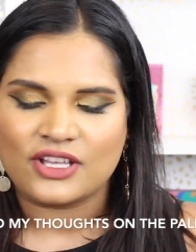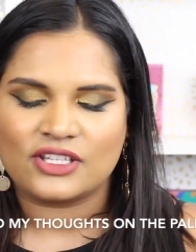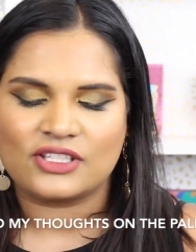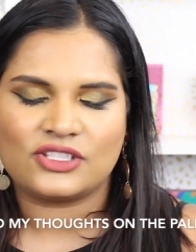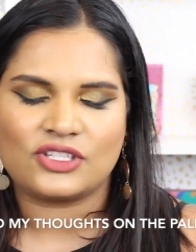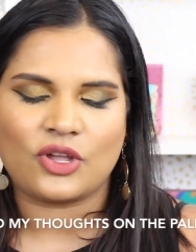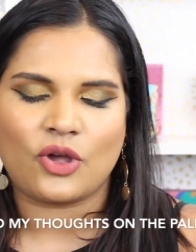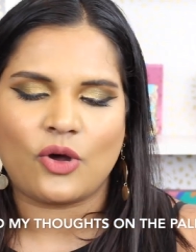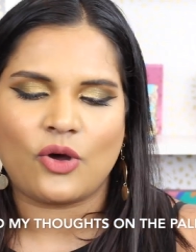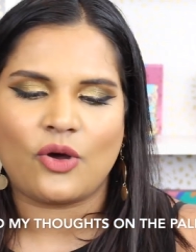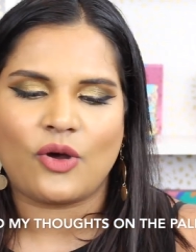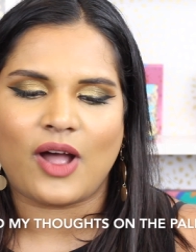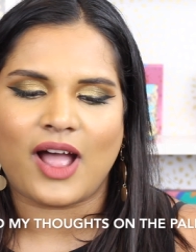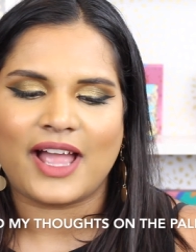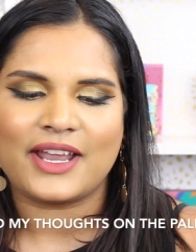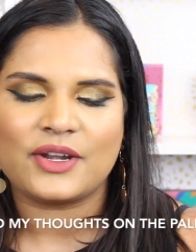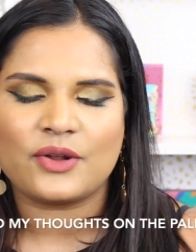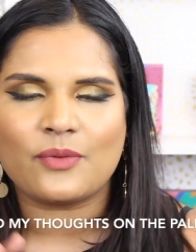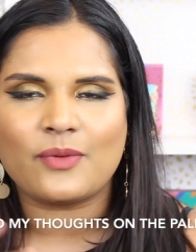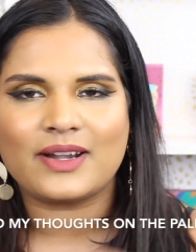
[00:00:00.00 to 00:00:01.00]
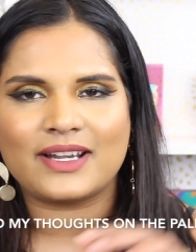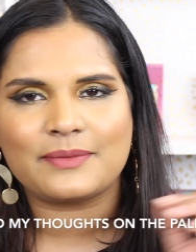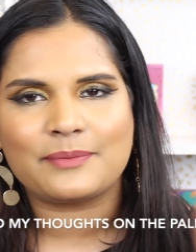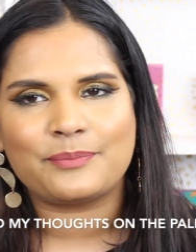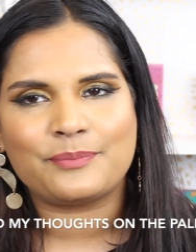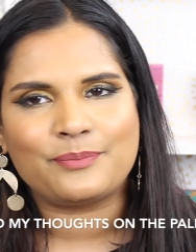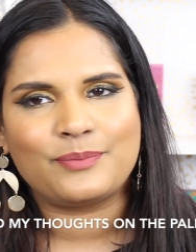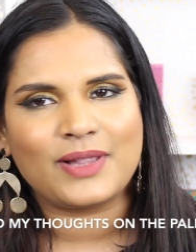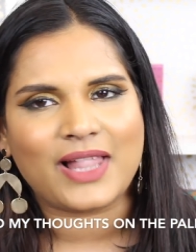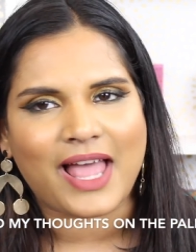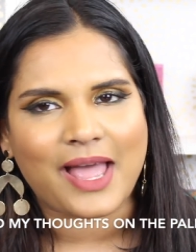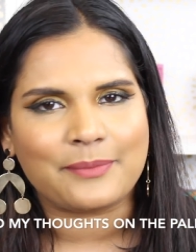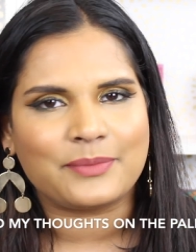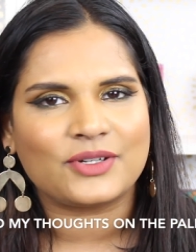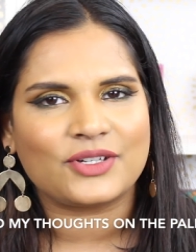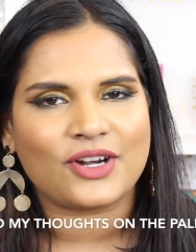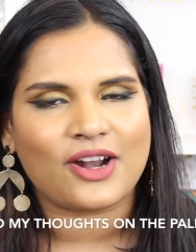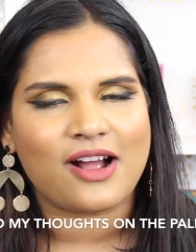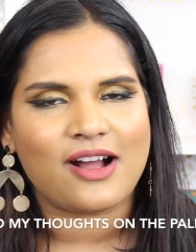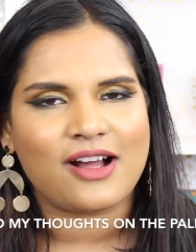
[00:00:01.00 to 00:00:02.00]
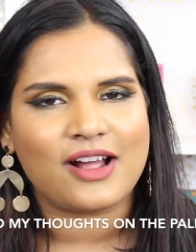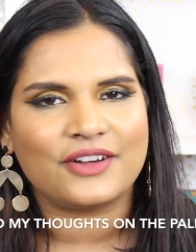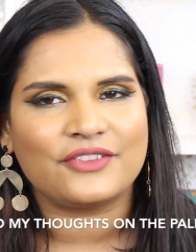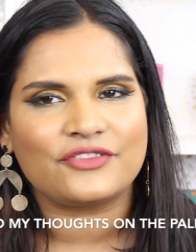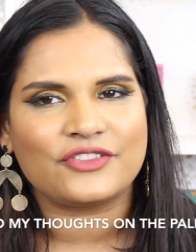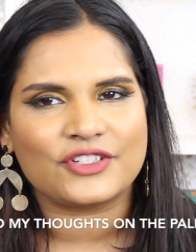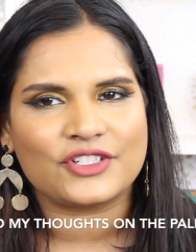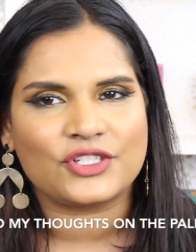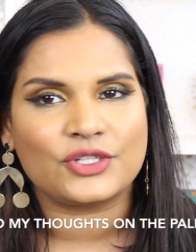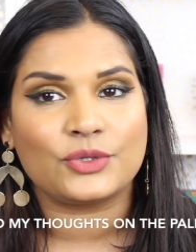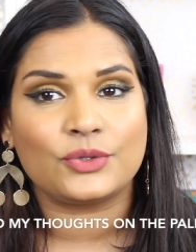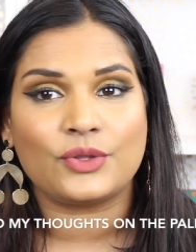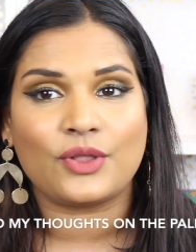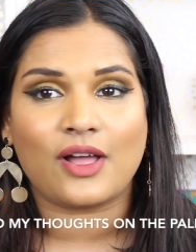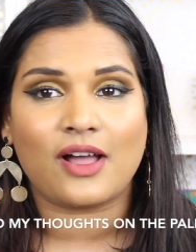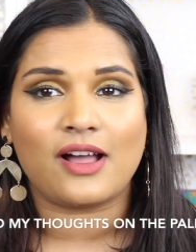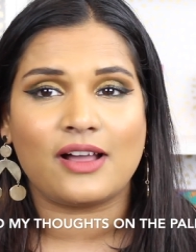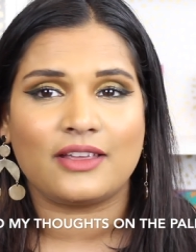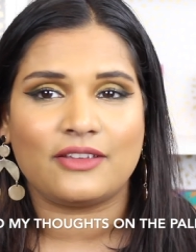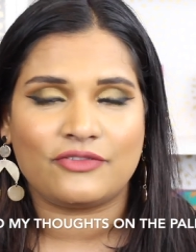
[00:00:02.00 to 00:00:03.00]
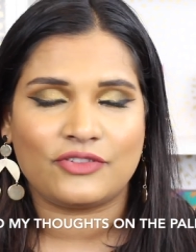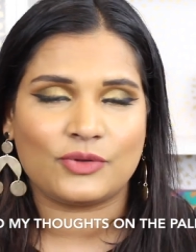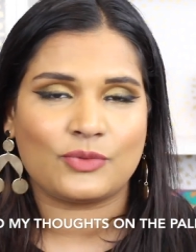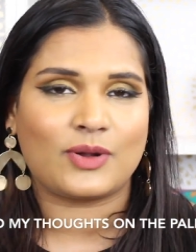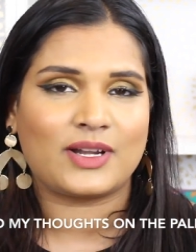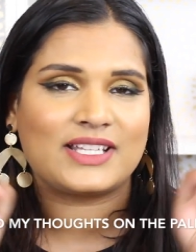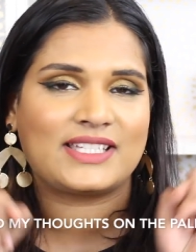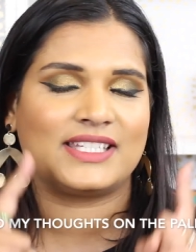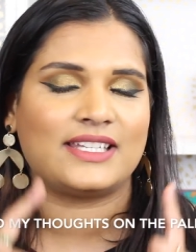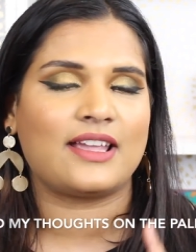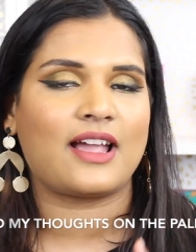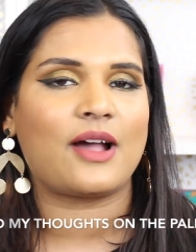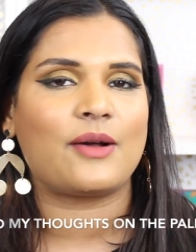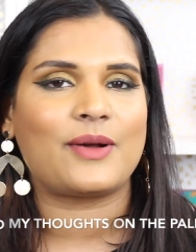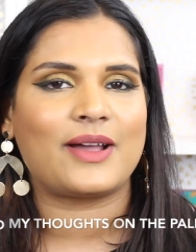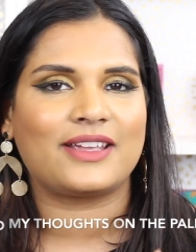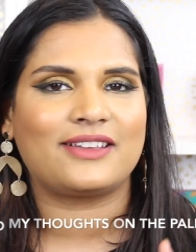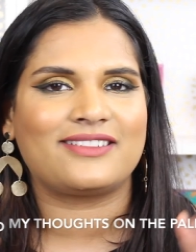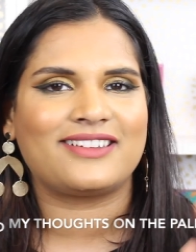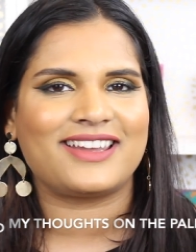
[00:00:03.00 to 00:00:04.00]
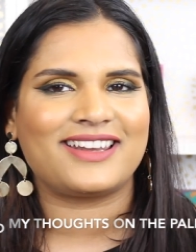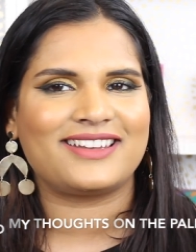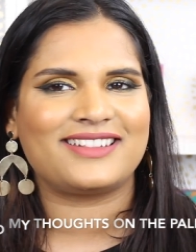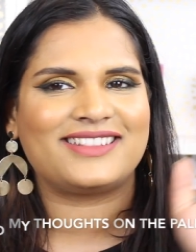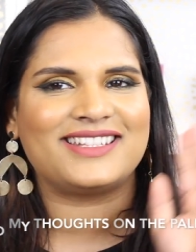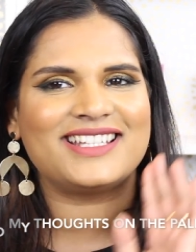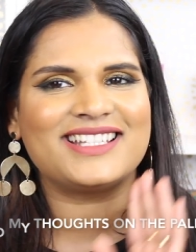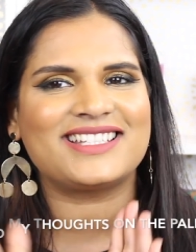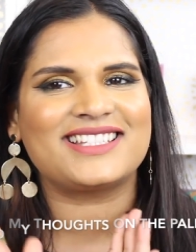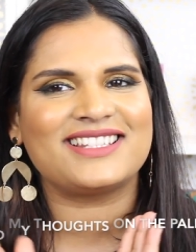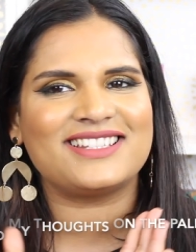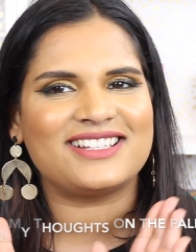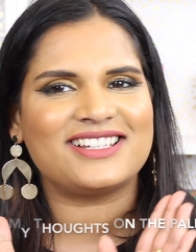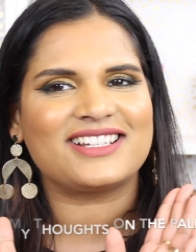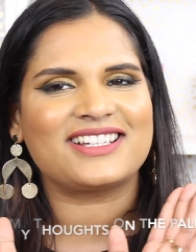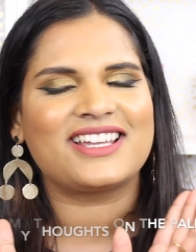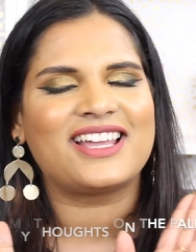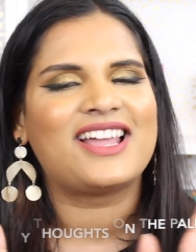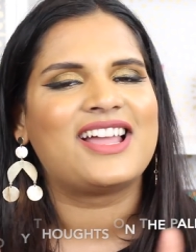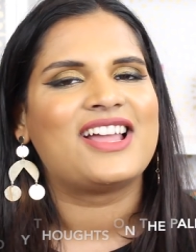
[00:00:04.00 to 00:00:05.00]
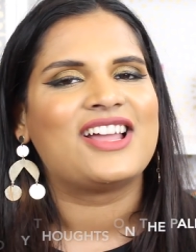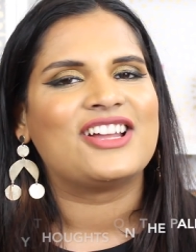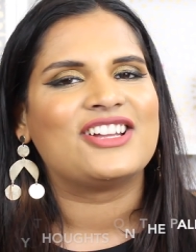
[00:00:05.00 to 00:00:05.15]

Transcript: So I don't want to blabber on for too long. If you want to see how I created this look,